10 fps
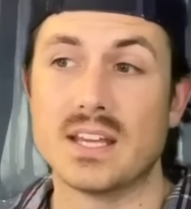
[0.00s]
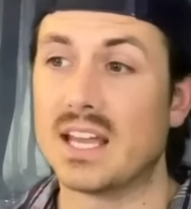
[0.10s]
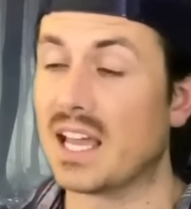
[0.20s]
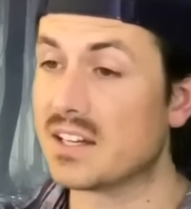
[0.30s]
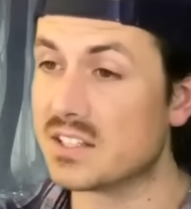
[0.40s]

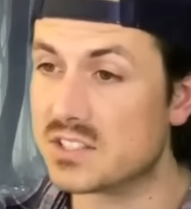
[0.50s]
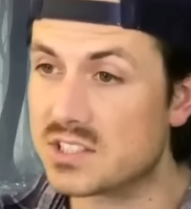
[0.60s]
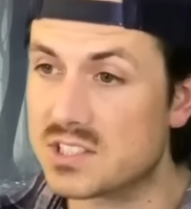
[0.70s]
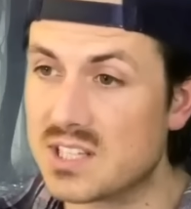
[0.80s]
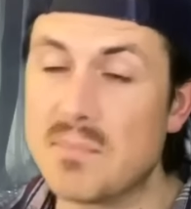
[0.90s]
And
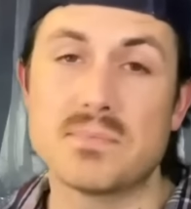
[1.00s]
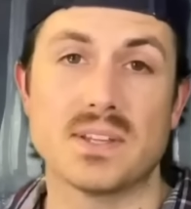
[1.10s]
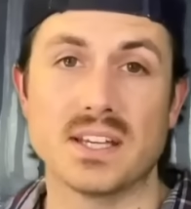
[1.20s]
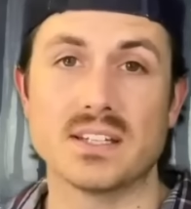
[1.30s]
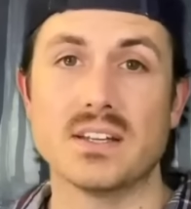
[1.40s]

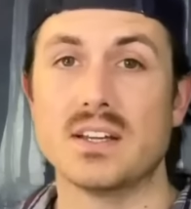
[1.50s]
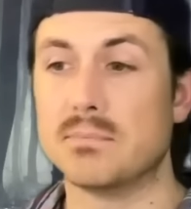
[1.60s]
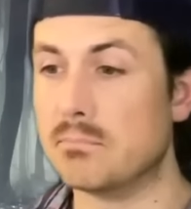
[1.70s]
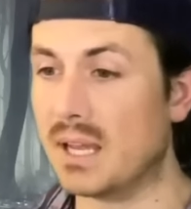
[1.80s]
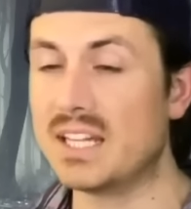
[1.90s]
something
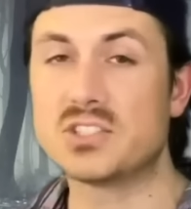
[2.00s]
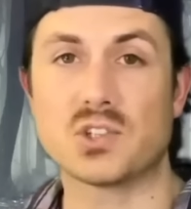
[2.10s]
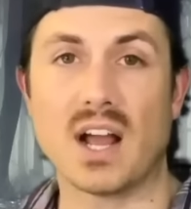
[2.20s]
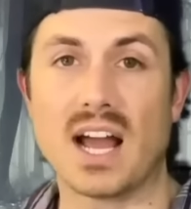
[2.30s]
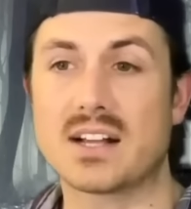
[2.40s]
made
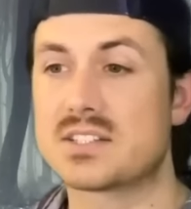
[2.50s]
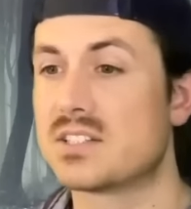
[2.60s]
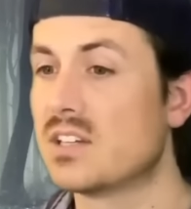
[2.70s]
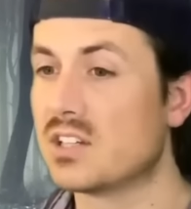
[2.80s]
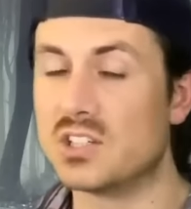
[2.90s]

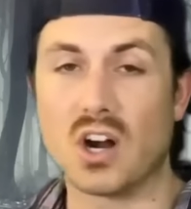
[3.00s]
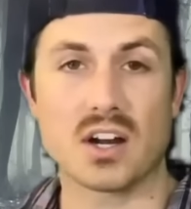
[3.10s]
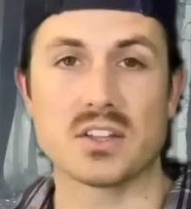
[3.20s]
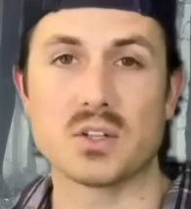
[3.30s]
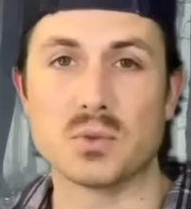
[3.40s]
tracks, got
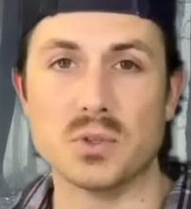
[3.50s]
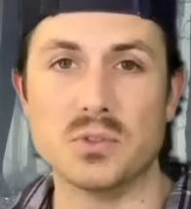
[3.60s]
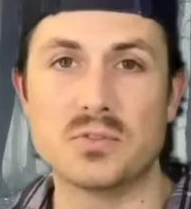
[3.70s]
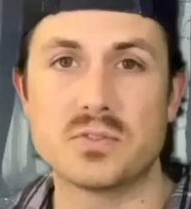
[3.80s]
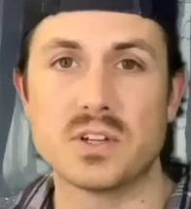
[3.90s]
on the
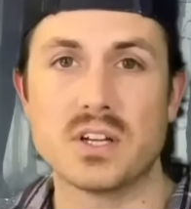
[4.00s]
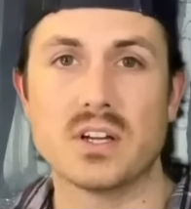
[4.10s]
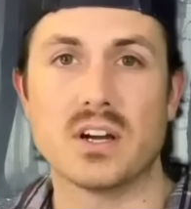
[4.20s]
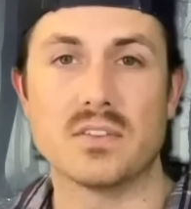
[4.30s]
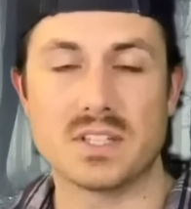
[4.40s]
roof
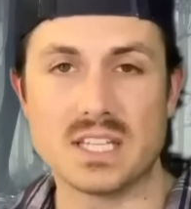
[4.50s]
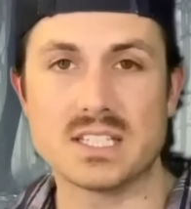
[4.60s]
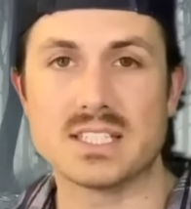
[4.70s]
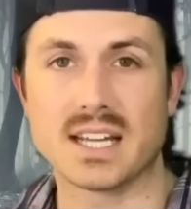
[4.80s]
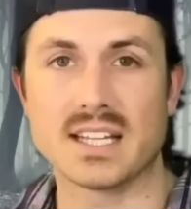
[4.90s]
of Keith
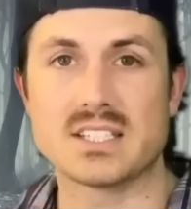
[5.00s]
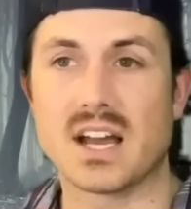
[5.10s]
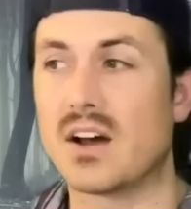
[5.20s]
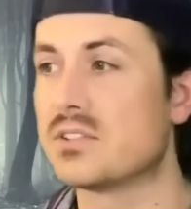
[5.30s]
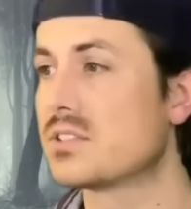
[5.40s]
and Diane's
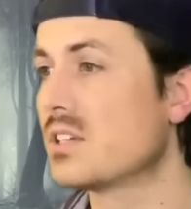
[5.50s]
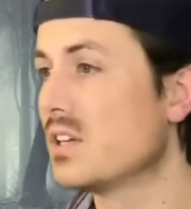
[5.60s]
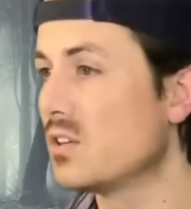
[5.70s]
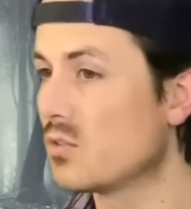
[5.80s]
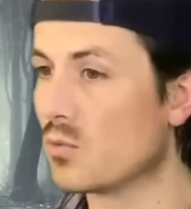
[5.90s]
house,
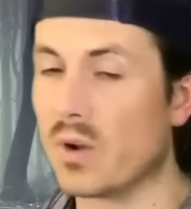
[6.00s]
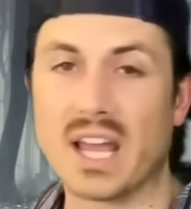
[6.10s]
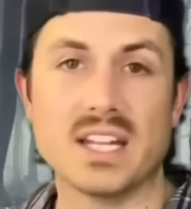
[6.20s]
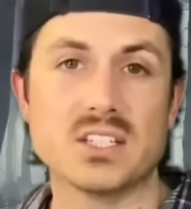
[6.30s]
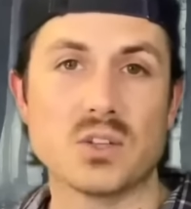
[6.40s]

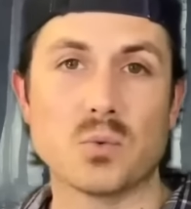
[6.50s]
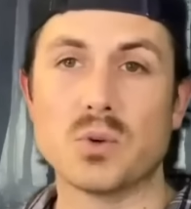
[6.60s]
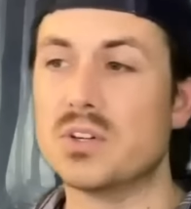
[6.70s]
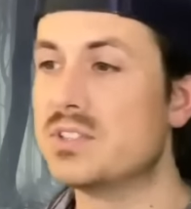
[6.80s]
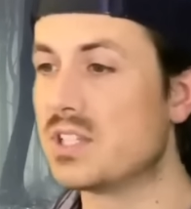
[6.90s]
ran into the
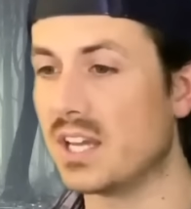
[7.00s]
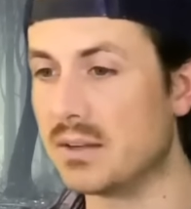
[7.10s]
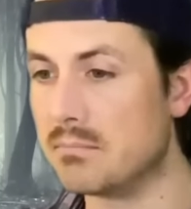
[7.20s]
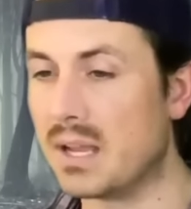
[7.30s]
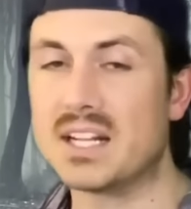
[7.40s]
woods,
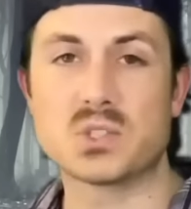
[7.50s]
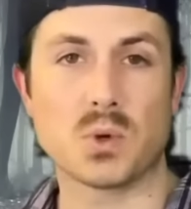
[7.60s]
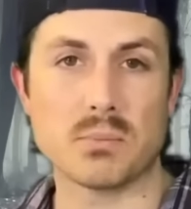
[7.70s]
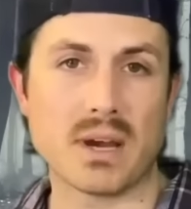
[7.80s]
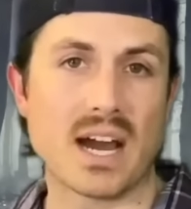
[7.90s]
and made its
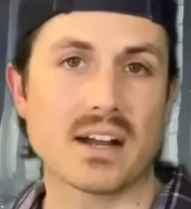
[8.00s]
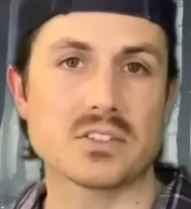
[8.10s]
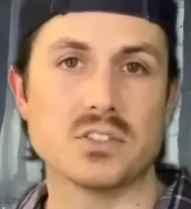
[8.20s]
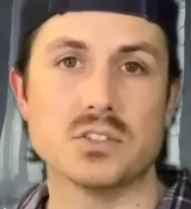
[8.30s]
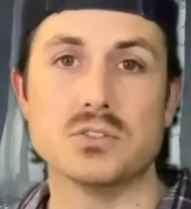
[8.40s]
way back
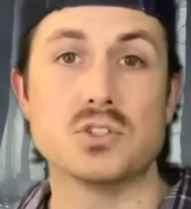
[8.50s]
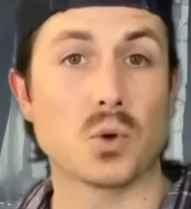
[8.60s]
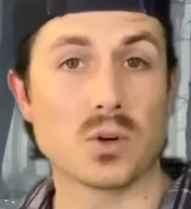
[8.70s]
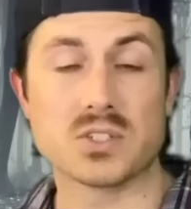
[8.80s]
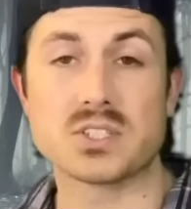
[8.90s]
to
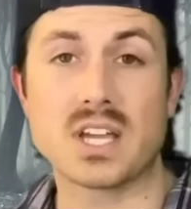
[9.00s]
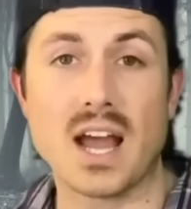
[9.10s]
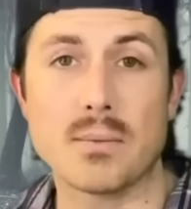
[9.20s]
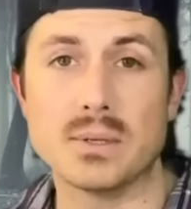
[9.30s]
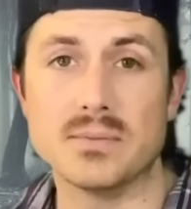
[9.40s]
George's
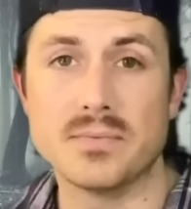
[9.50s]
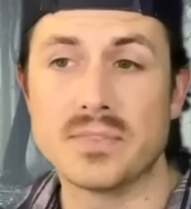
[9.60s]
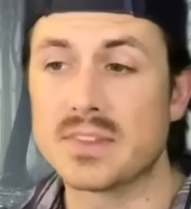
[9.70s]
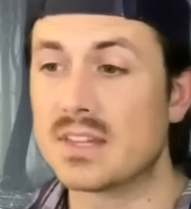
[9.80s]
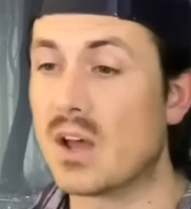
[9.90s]
cabin.
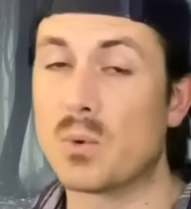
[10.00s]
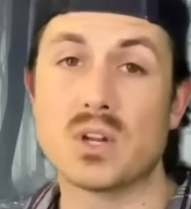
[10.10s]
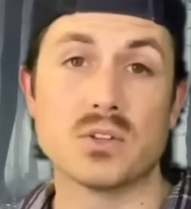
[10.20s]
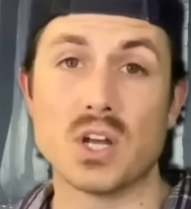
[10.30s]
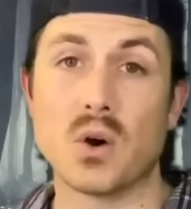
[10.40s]
Now, we
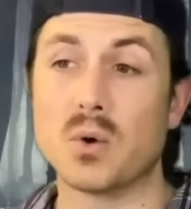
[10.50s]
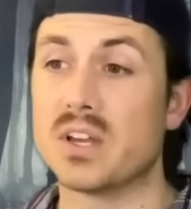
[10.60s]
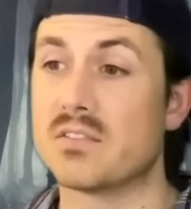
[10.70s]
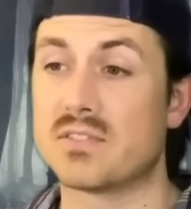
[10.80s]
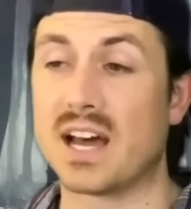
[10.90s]
don't know
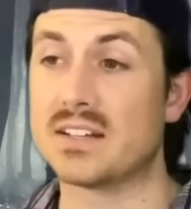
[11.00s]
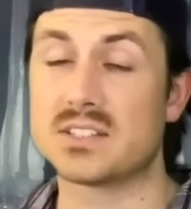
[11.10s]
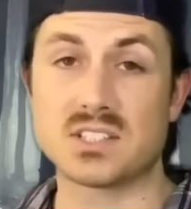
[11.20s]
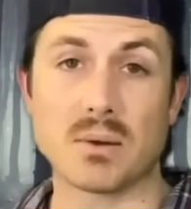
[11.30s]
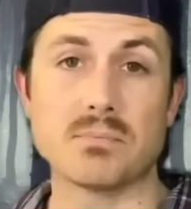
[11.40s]
if that
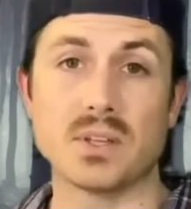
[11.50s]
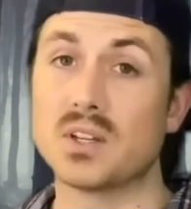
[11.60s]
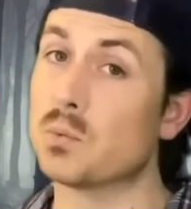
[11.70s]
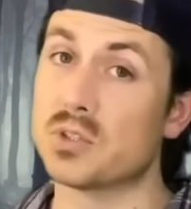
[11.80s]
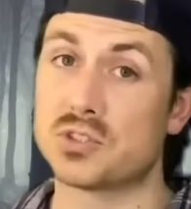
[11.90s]

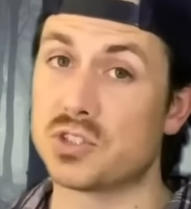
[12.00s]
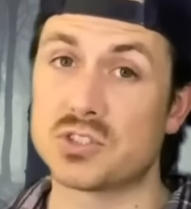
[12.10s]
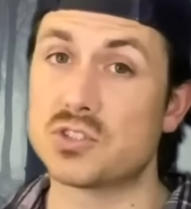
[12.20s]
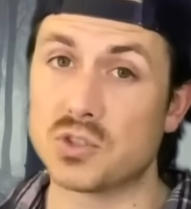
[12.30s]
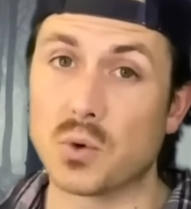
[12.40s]
something was
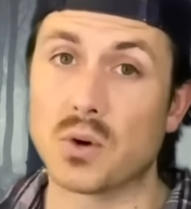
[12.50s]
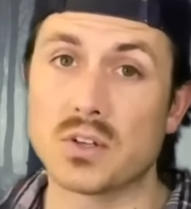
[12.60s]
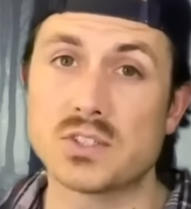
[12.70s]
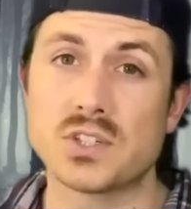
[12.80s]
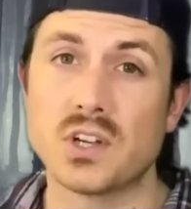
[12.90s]
just
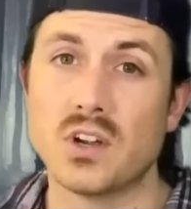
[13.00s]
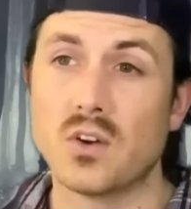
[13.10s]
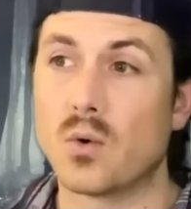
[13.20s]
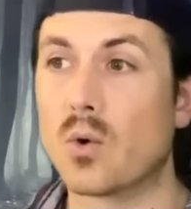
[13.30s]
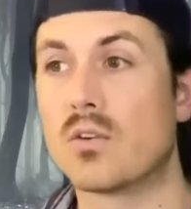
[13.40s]
George
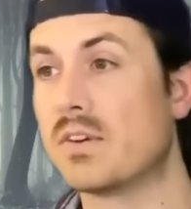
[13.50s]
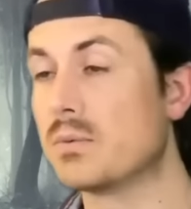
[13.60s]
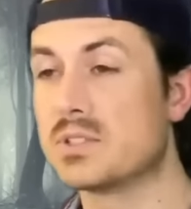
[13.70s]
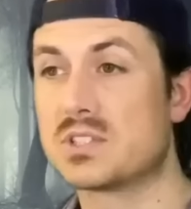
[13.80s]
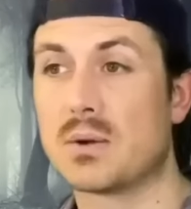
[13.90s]
or if it
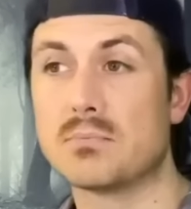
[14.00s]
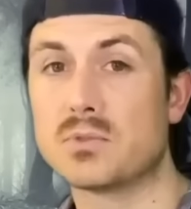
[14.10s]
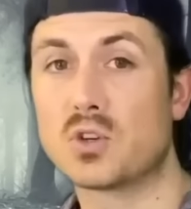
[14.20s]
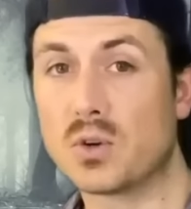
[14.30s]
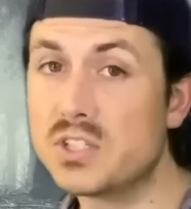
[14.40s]
was some
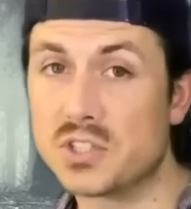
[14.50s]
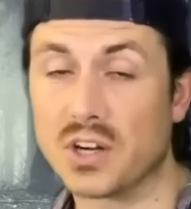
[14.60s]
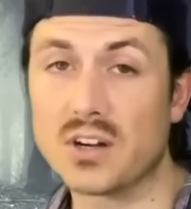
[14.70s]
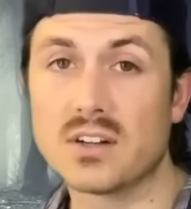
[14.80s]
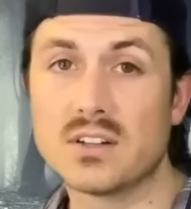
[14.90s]

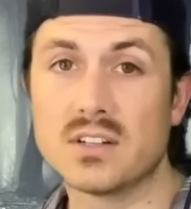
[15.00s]
creature